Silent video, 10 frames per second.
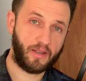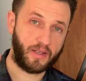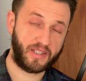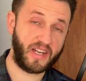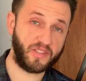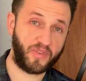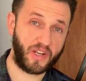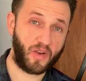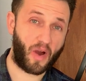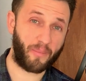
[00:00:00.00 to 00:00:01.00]
In today's
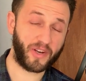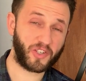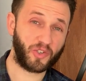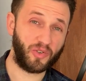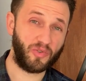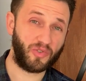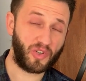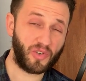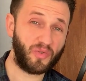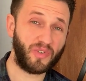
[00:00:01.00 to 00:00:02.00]
video, I'm going to show you
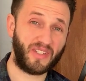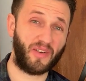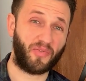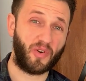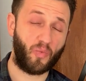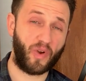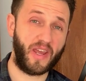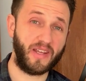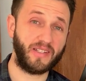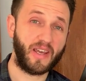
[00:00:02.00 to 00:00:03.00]
two different
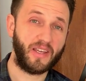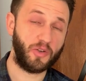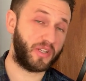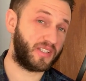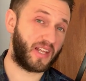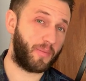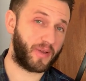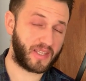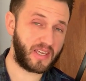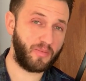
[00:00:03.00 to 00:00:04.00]
ways you can set
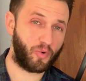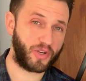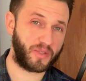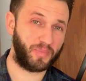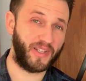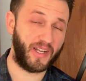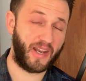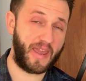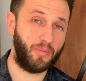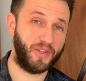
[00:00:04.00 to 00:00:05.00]
up a keyboard split
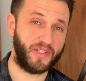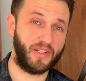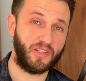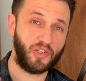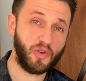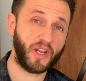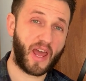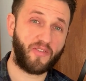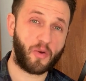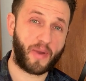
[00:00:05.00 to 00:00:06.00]
in Ableton so you can
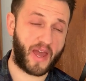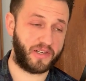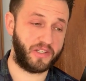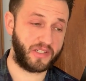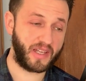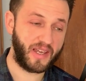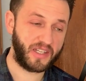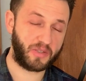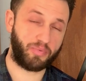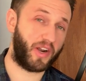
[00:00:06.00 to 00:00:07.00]
have your patches
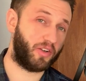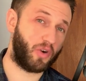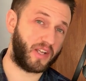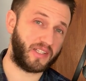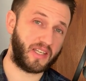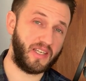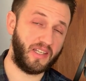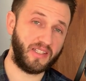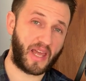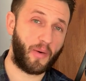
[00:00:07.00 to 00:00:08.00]
spread across the
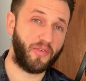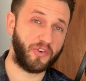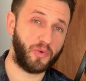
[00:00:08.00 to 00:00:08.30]
keys however you